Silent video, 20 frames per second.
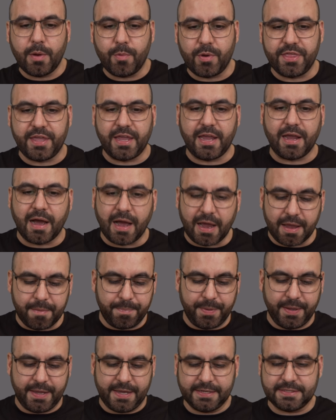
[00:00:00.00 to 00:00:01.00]
with AI
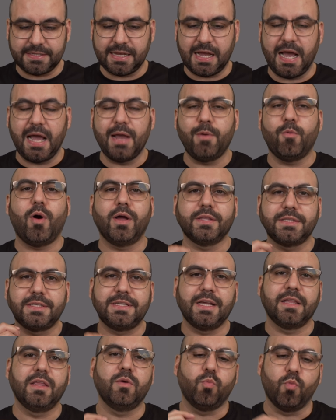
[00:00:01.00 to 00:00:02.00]
because I want to
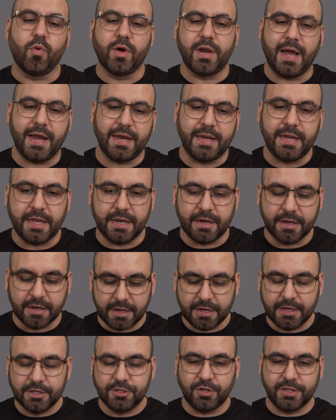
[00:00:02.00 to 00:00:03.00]
tell it what I need.
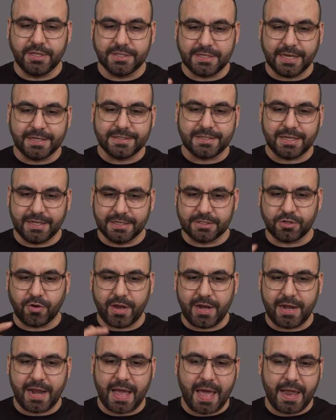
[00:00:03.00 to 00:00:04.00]
So in this case, let's go
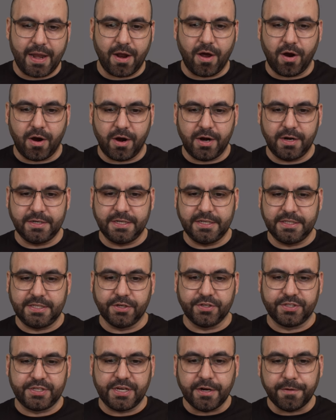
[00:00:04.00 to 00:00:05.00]
ahead and add our
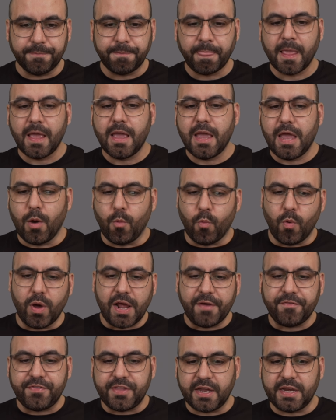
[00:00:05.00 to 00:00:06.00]
details here. And what
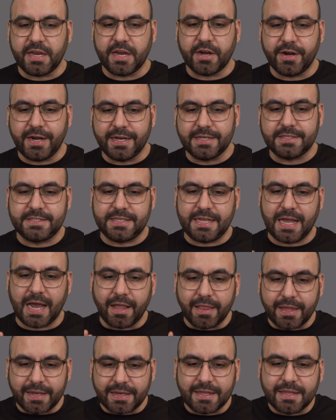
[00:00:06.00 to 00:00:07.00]
I've done here is
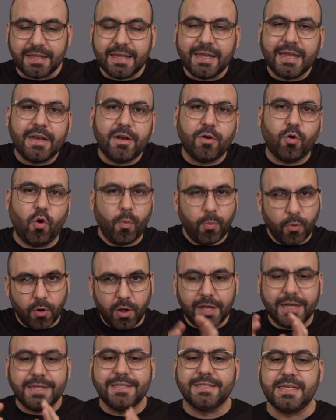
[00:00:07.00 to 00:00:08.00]
tell it an
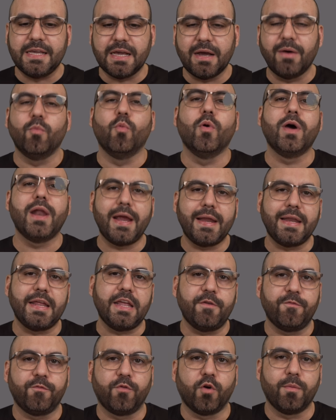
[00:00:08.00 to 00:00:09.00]
overall idea what I
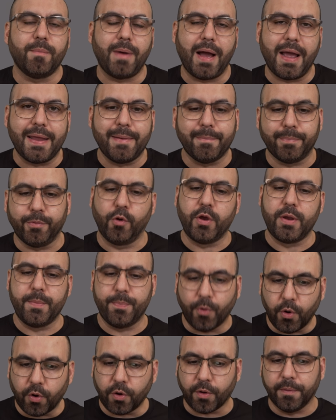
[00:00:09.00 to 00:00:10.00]
need for my employee
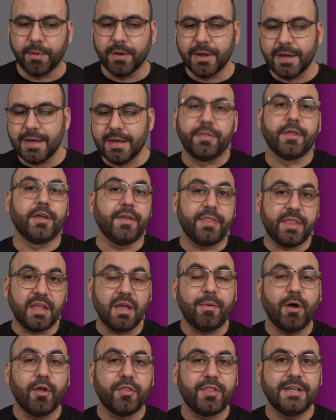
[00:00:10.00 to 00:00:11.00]
portal. The good thing
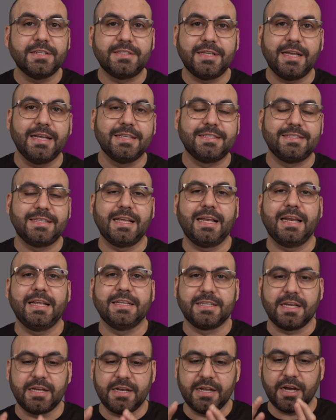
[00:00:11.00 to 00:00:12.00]
about this is that
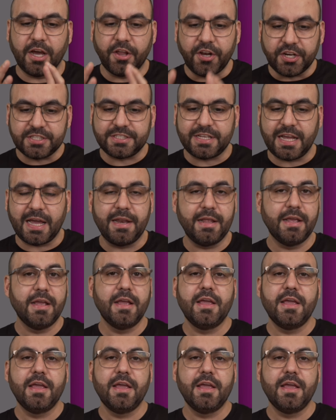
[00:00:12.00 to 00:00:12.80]
it's going to understand